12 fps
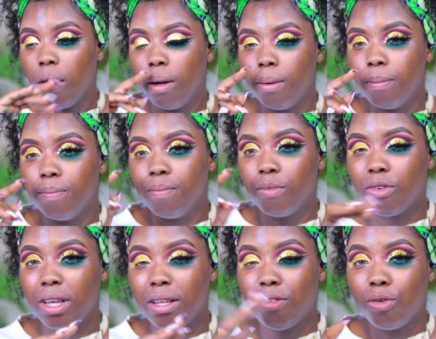
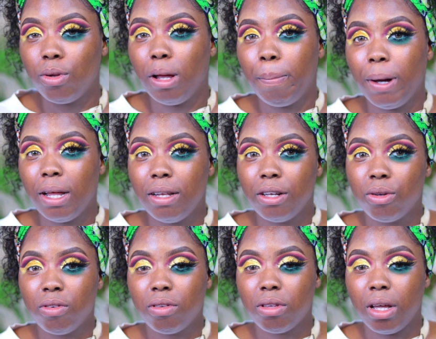to get solar
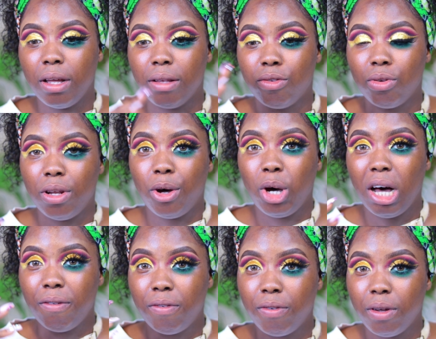panels, and so that I'll
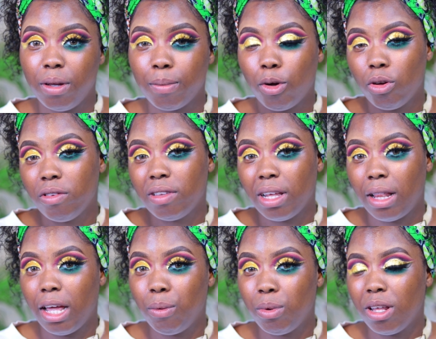have
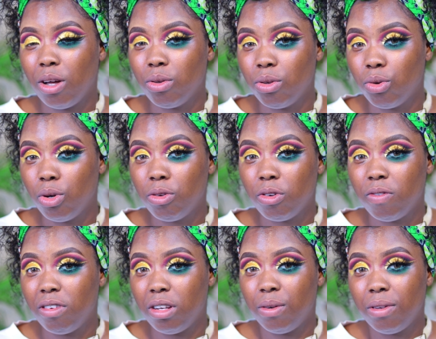constant light without the noise
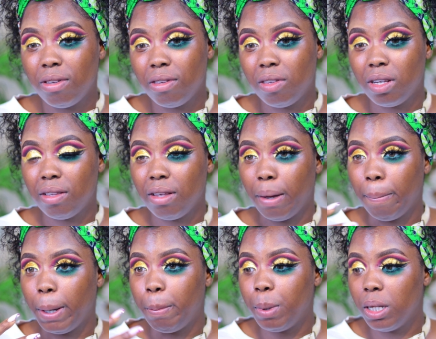of the generating set.
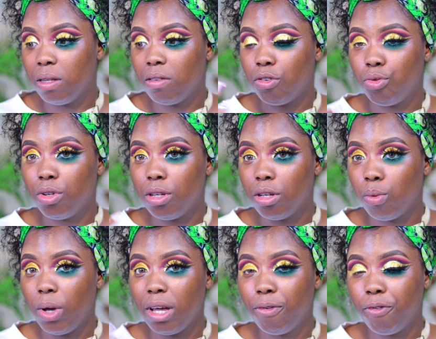And my place is really,
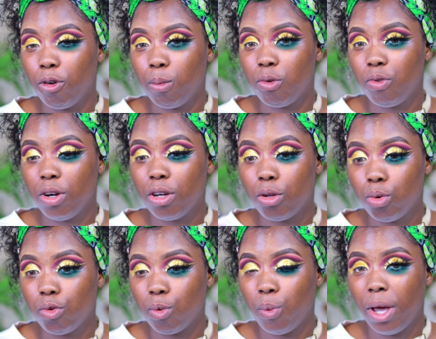where I film is very
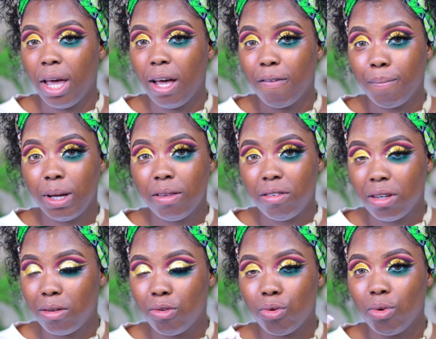close to where I have my
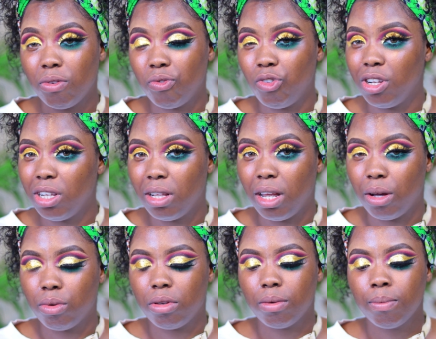gen, so it's really
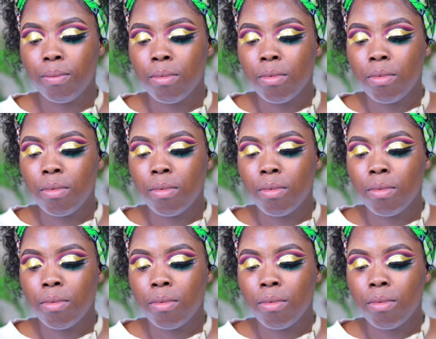loud.